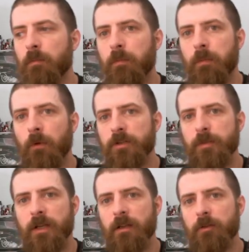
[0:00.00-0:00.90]

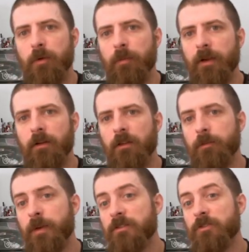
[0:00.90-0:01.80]
Prismacolor Premier Colored
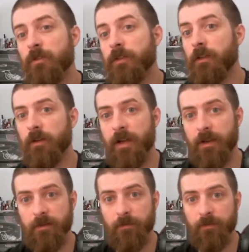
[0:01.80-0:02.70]
Pencils, on the other
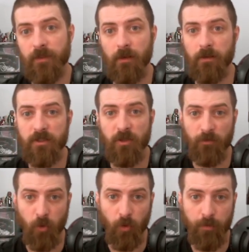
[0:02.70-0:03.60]
hand, they're
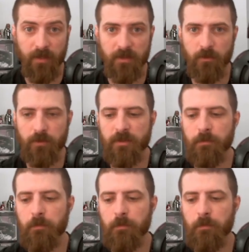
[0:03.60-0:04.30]
soft core pencils.